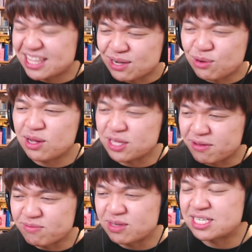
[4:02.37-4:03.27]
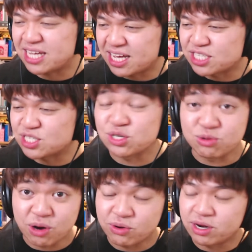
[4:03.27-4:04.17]
quality of music has
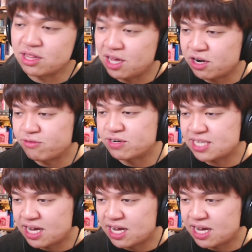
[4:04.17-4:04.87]
grown a lot over time,